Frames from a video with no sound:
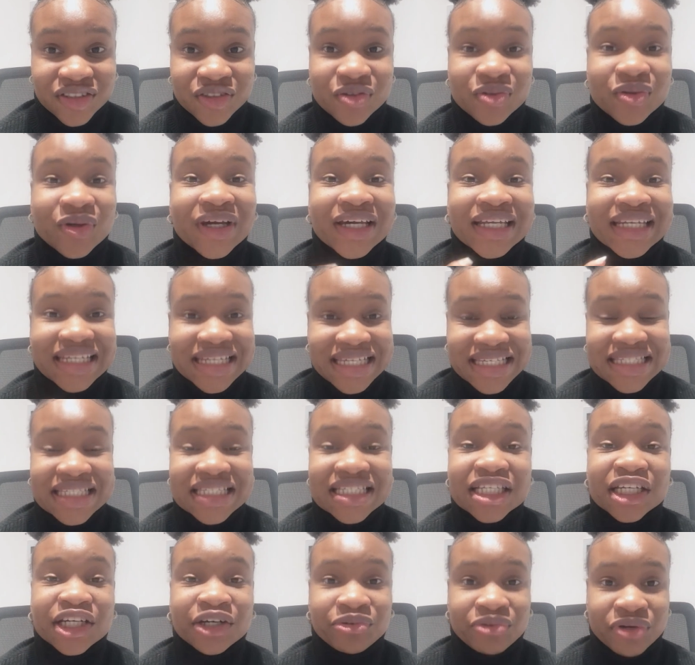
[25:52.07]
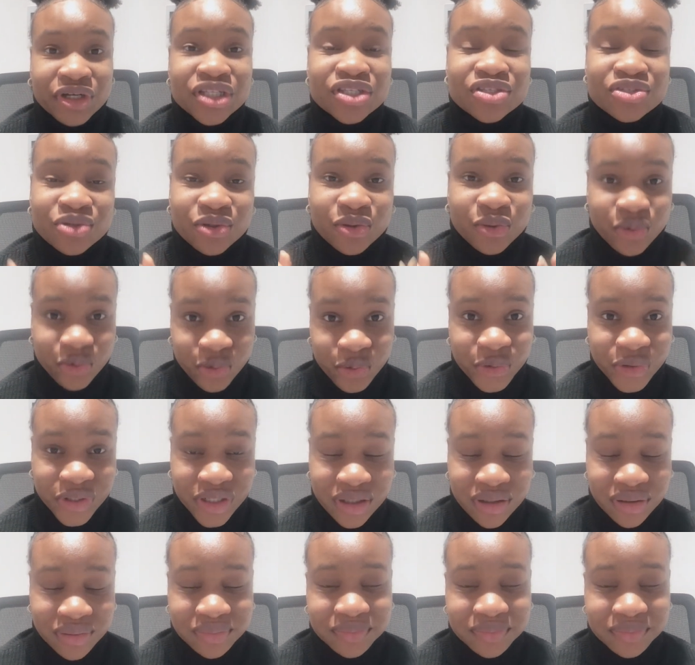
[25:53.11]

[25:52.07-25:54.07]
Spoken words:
so you can easily create your own.